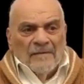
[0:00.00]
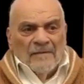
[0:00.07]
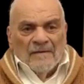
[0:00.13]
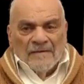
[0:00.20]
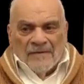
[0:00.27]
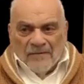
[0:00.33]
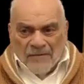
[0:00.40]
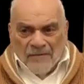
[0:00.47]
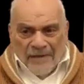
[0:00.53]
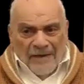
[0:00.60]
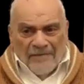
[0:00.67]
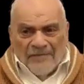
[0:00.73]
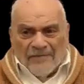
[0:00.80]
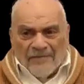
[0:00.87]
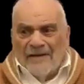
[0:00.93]
So we
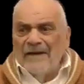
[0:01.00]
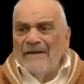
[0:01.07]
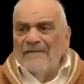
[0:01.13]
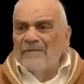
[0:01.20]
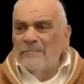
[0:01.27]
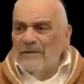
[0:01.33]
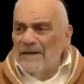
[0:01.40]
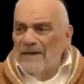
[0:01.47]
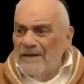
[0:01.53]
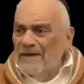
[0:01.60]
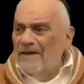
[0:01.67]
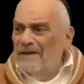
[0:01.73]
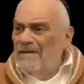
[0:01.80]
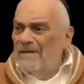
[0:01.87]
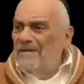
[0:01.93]
have to have a
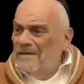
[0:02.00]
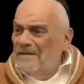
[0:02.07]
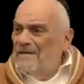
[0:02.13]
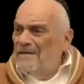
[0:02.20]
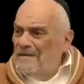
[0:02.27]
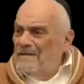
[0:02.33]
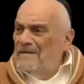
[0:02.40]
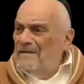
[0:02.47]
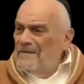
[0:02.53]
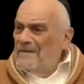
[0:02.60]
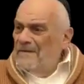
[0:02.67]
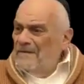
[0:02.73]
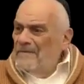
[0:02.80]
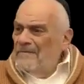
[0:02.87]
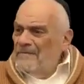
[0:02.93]
plague
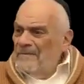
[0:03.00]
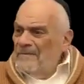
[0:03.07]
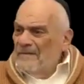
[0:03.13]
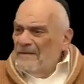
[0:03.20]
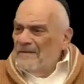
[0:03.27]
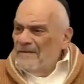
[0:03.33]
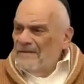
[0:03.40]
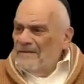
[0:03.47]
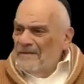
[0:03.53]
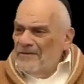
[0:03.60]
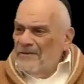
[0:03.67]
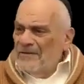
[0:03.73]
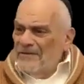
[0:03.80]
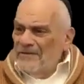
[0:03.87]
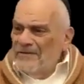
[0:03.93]
that
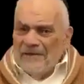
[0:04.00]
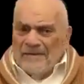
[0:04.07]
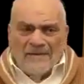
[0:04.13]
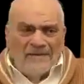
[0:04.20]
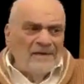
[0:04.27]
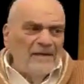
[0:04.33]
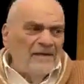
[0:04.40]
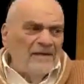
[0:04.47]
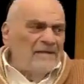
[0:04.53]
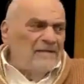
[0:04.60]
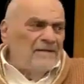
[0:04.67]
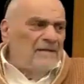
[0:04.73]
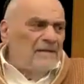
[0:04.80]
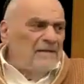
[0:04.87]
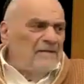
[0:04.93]
shows that it's not like
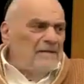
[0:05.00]
that.